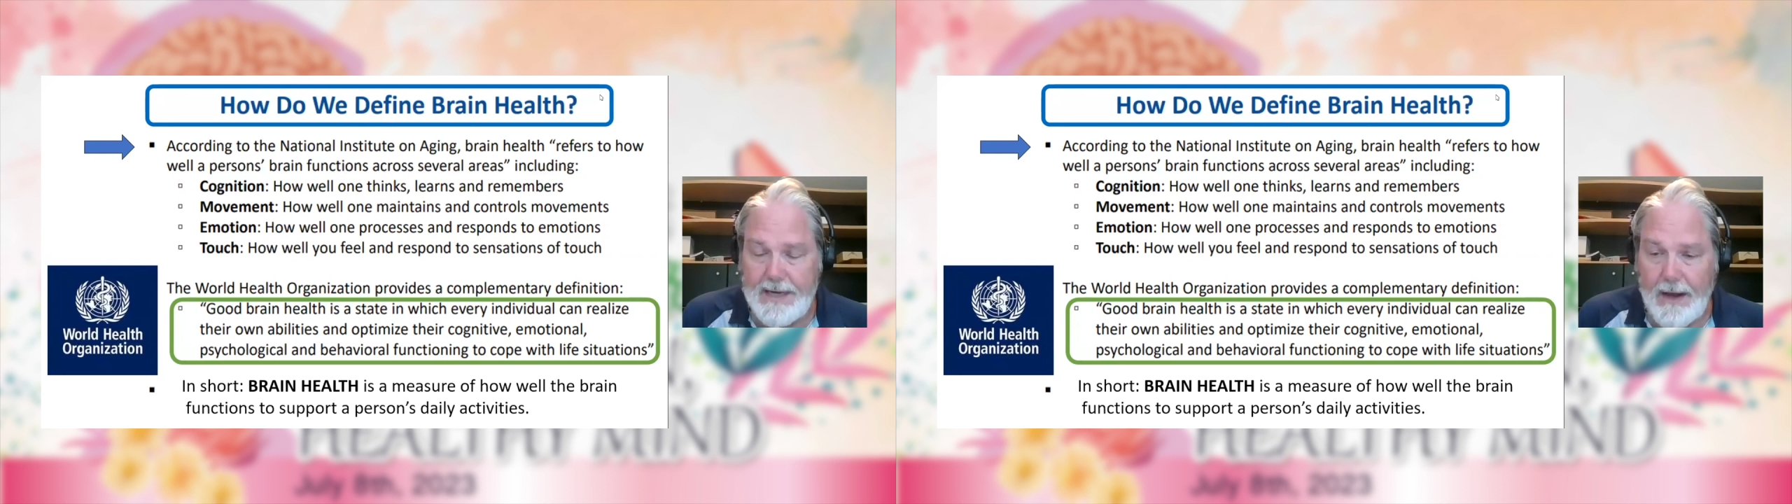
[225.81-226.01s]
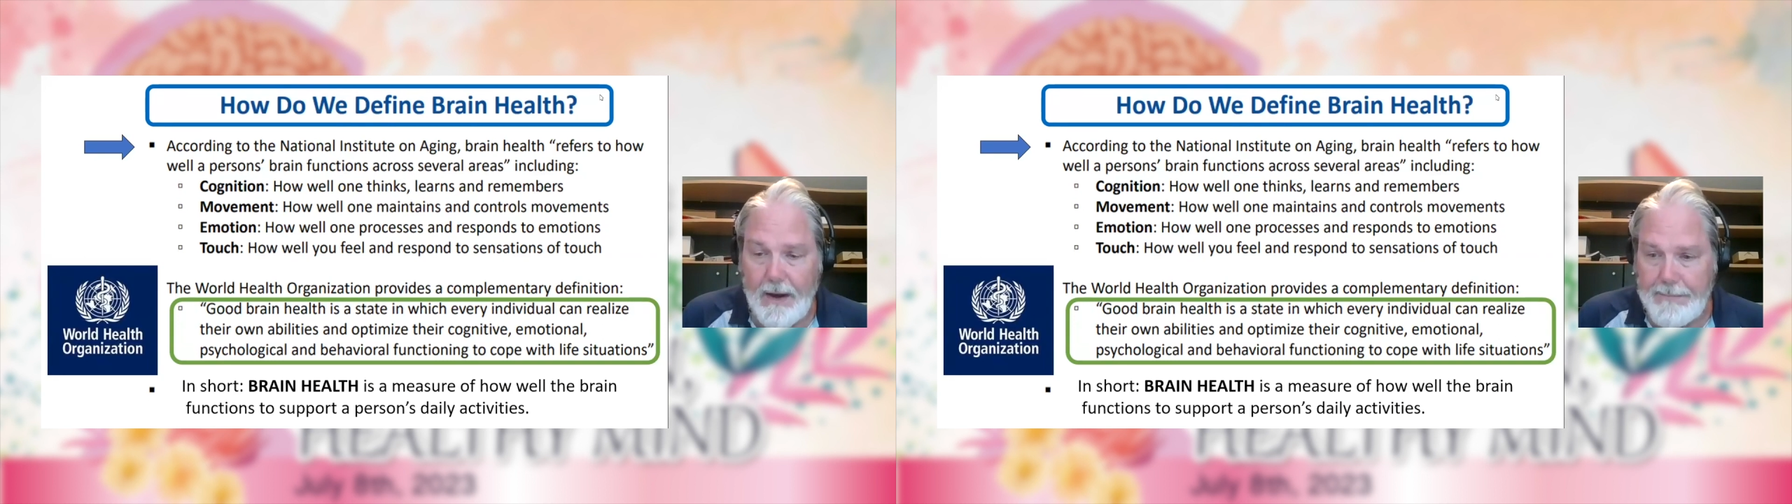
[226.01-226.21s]

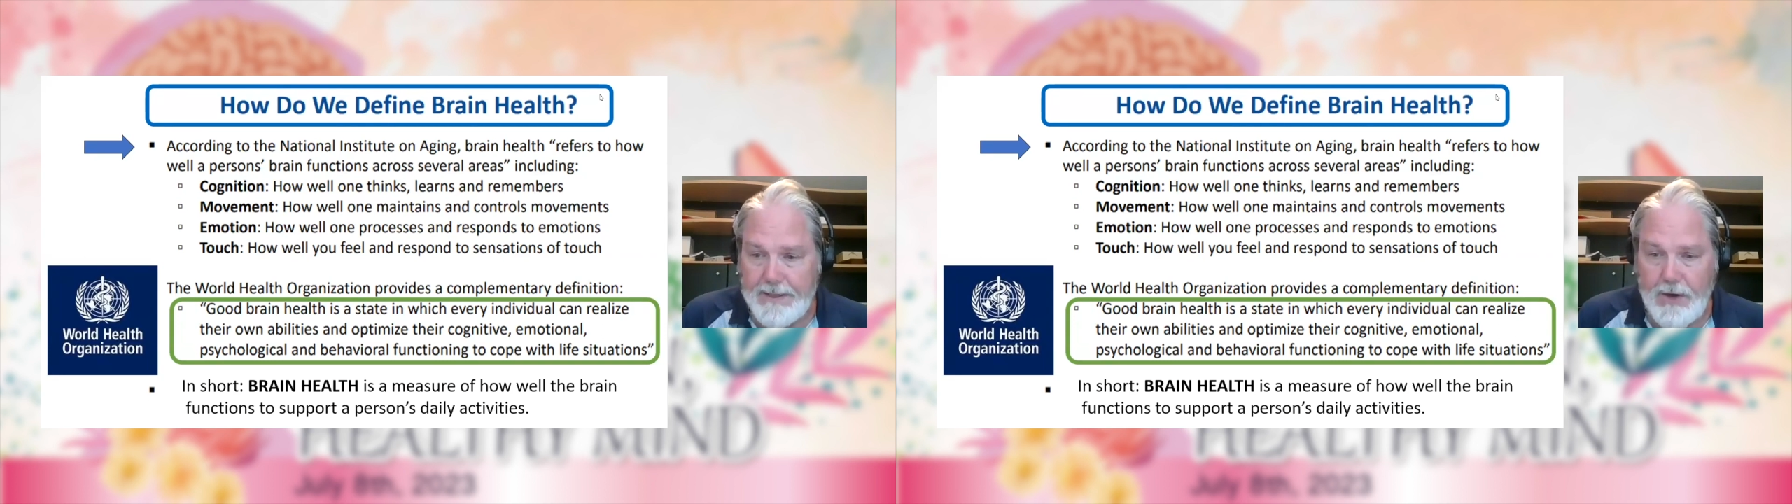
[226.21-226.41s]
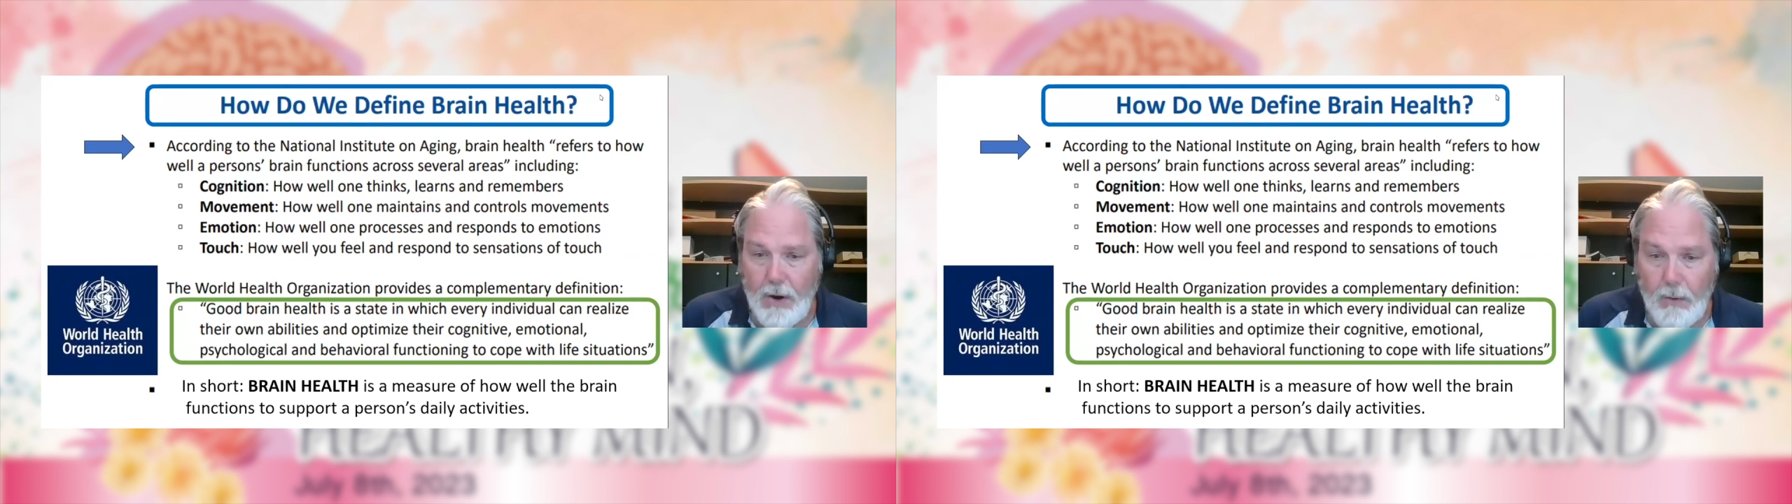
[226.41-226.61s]
to help
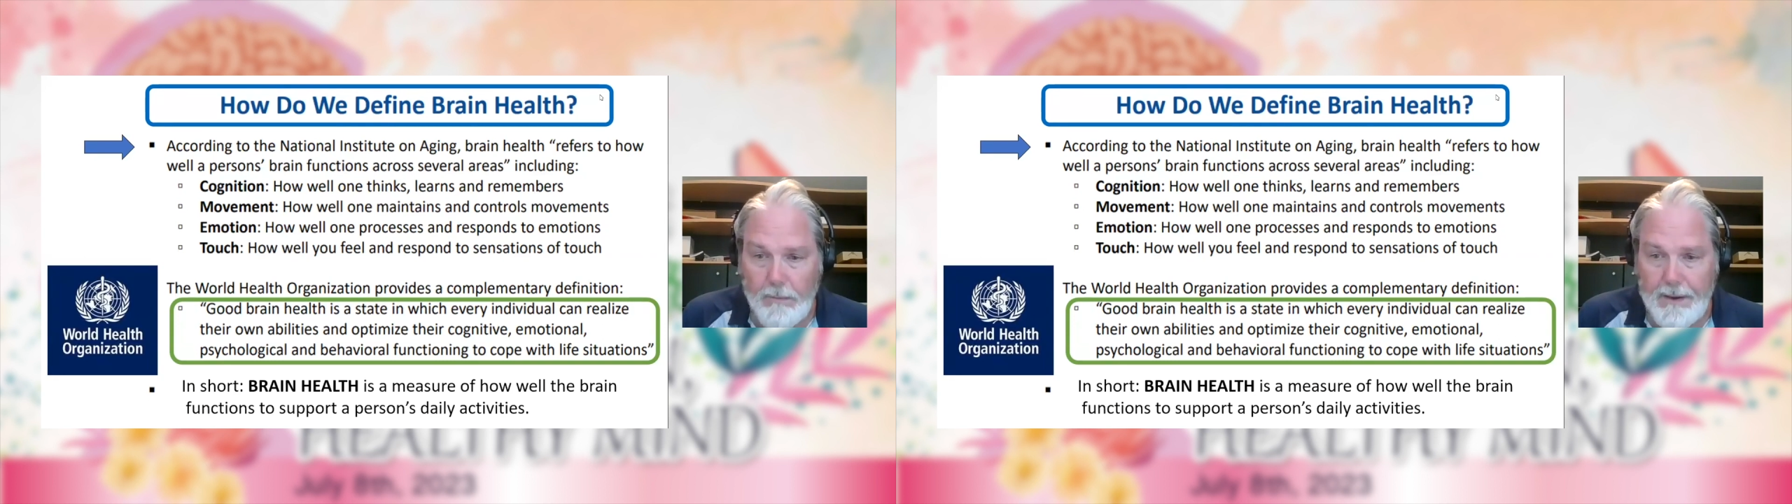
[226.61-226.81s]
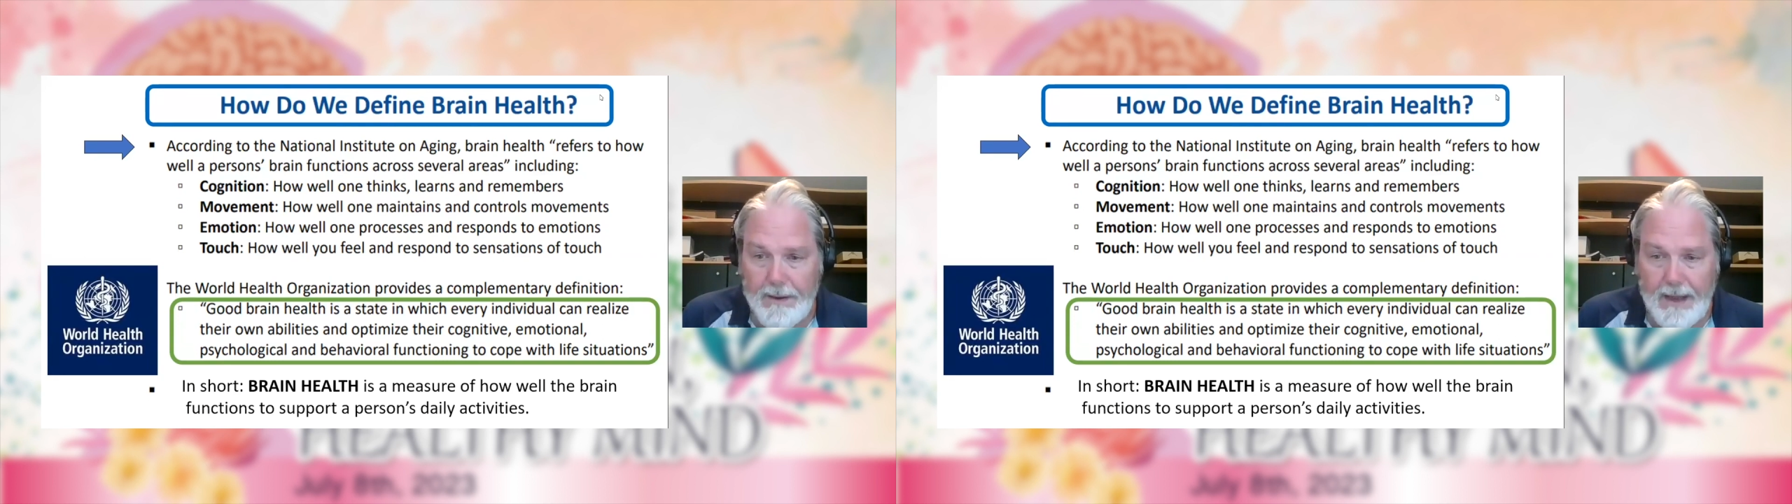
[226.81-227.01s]
us
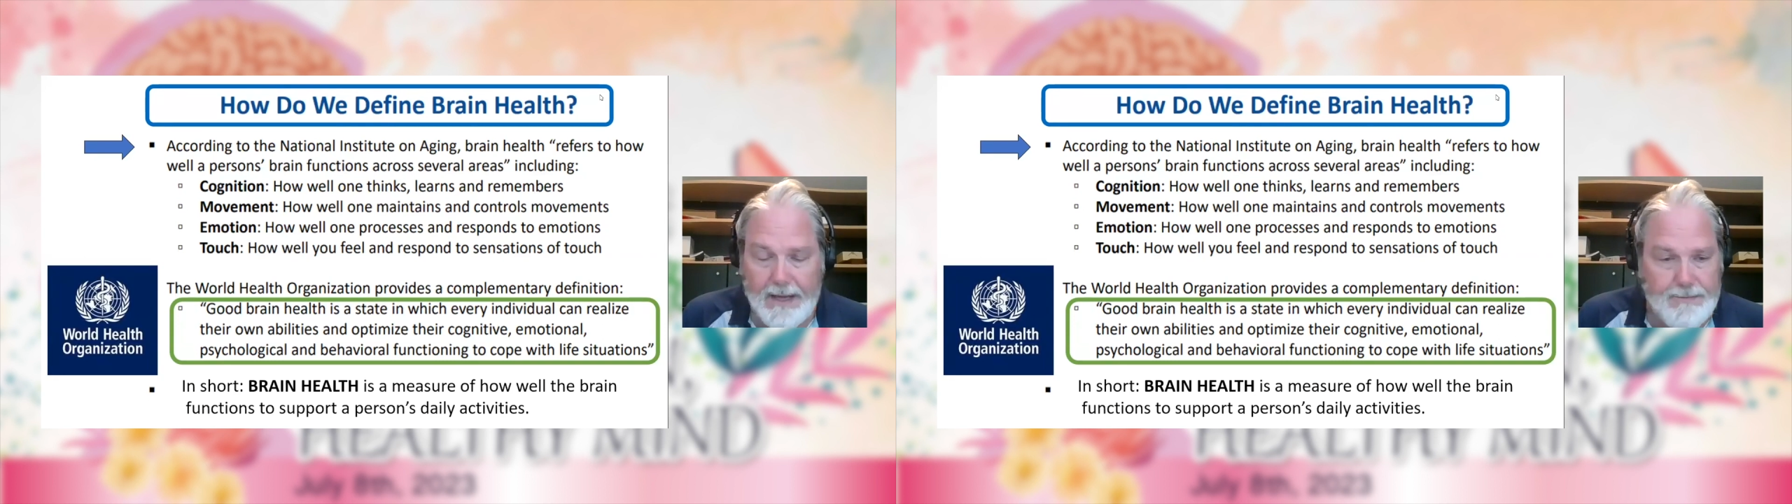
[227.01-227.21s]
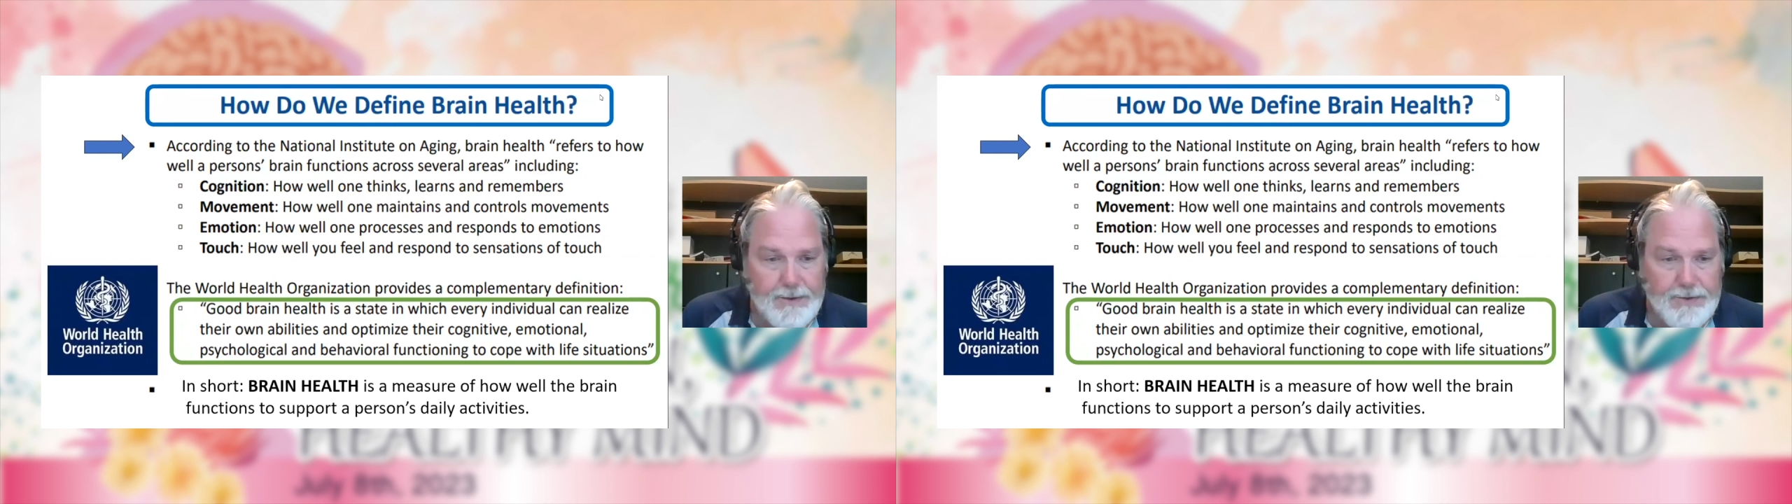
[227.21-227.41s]
cope,
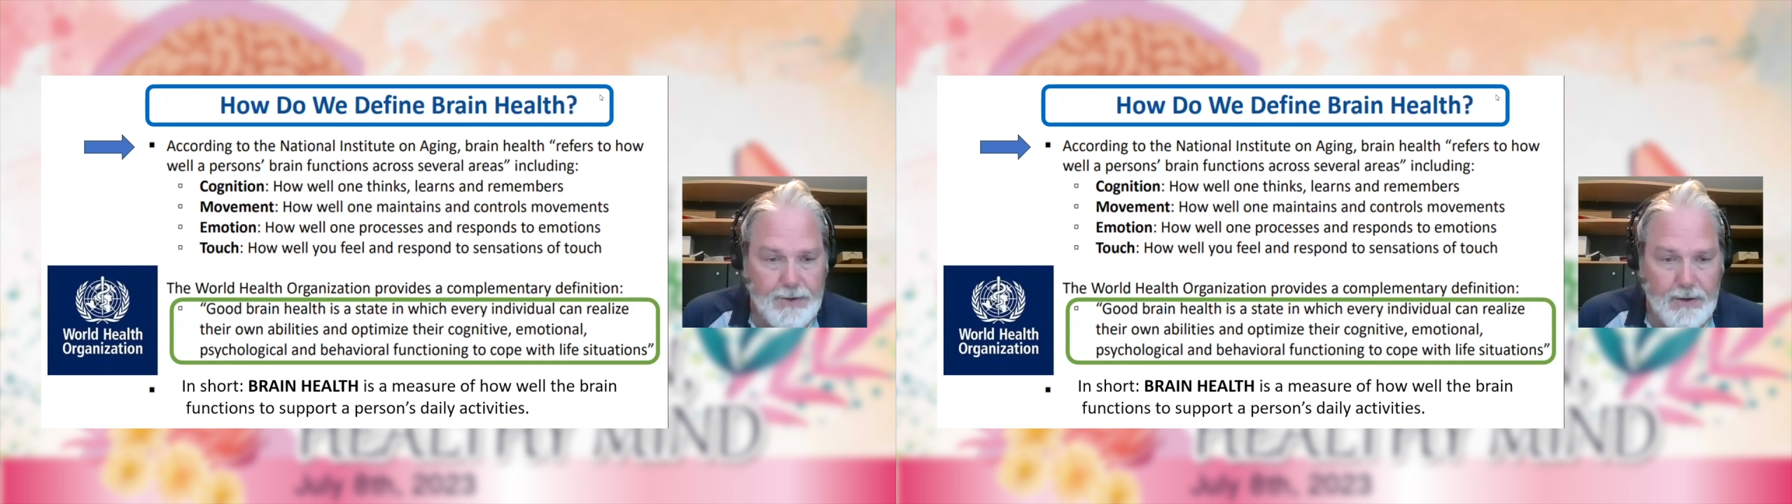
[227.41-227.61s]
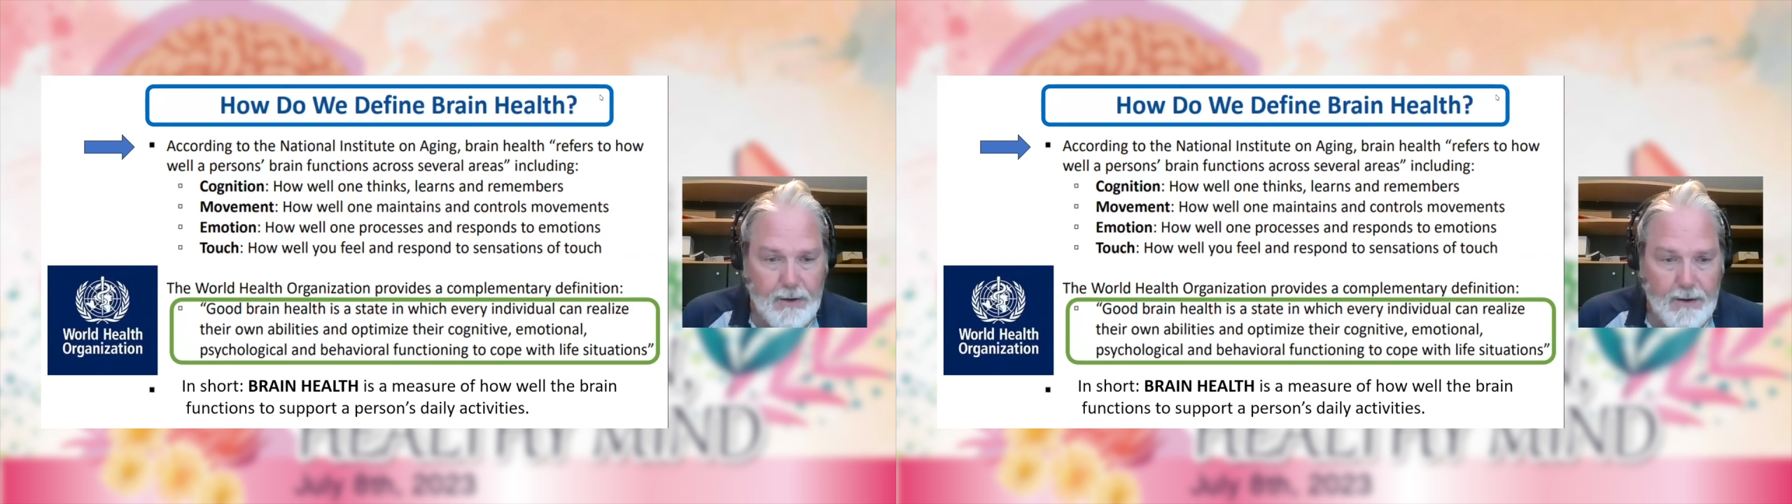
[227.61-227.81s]
that's for
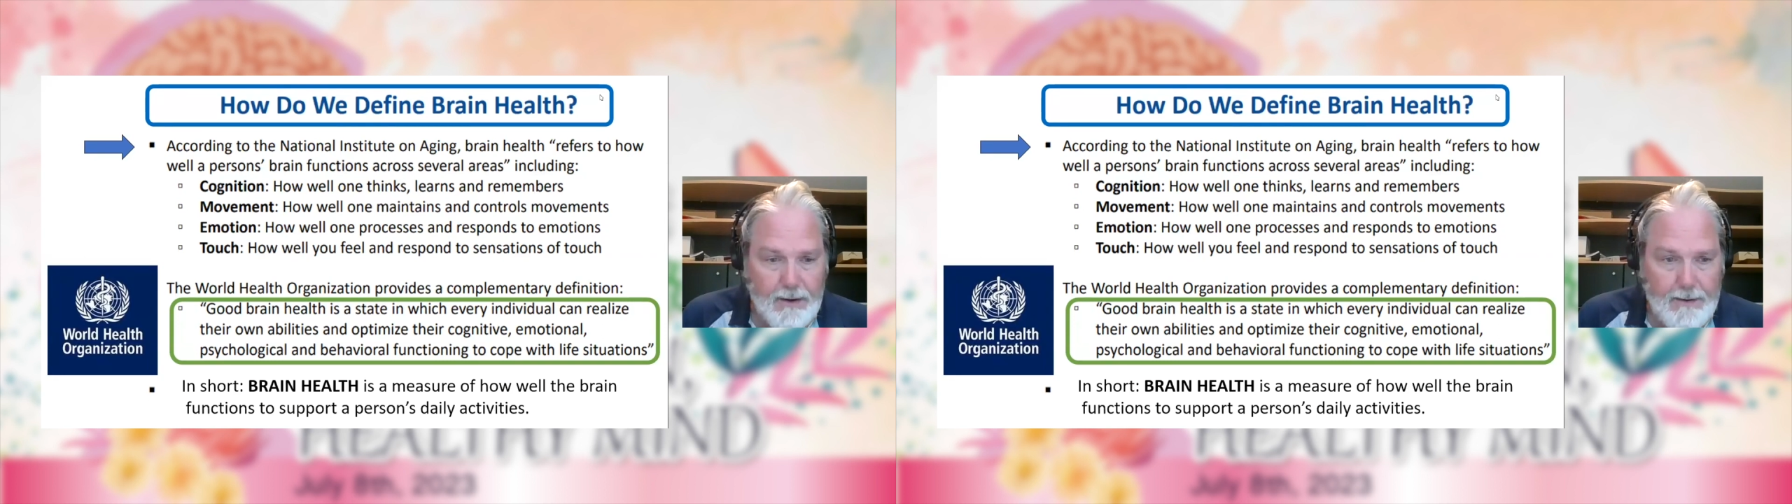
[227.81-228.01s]
sure.